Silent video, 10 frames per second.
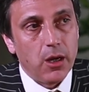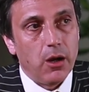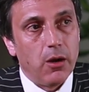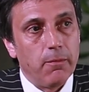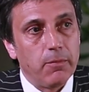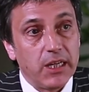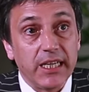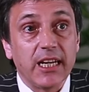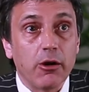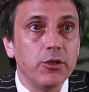and
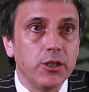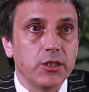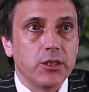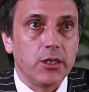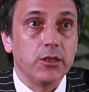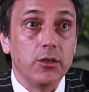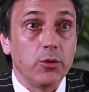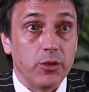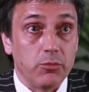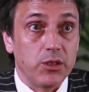encouraging states to do
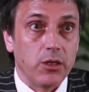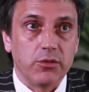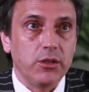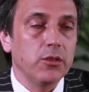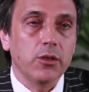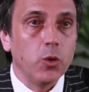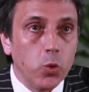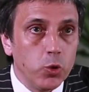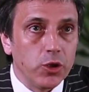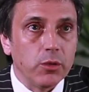it themselves. He's not going to
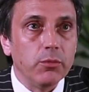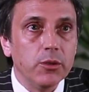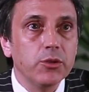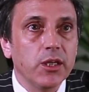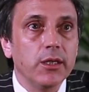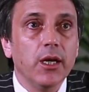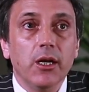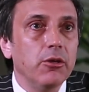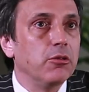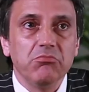order them. He'll say,
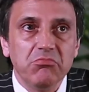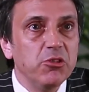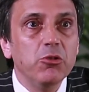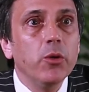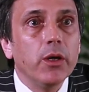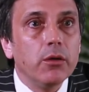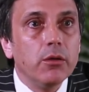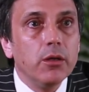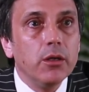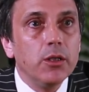look, you do it.
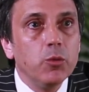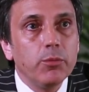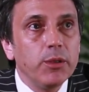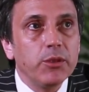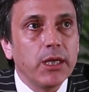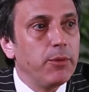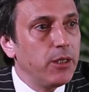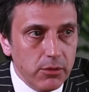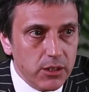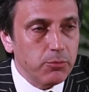You want people to come
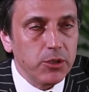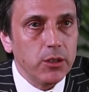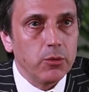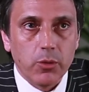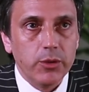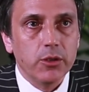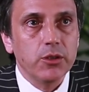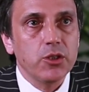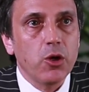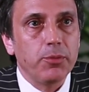in? It's up to you. We're not going
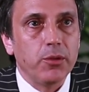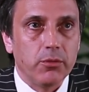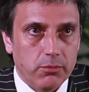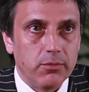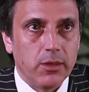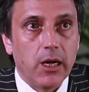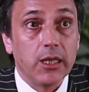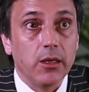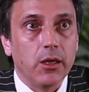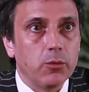to stop you.
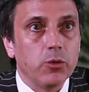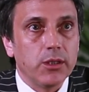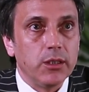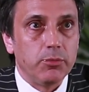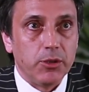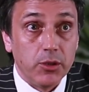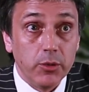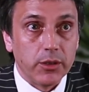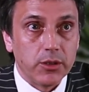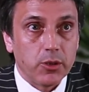Unlike what Delhi's been
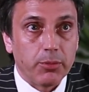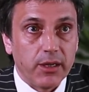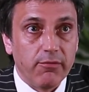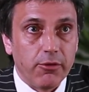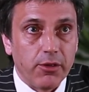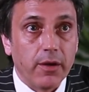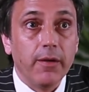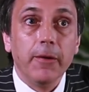doing, is stopping everything.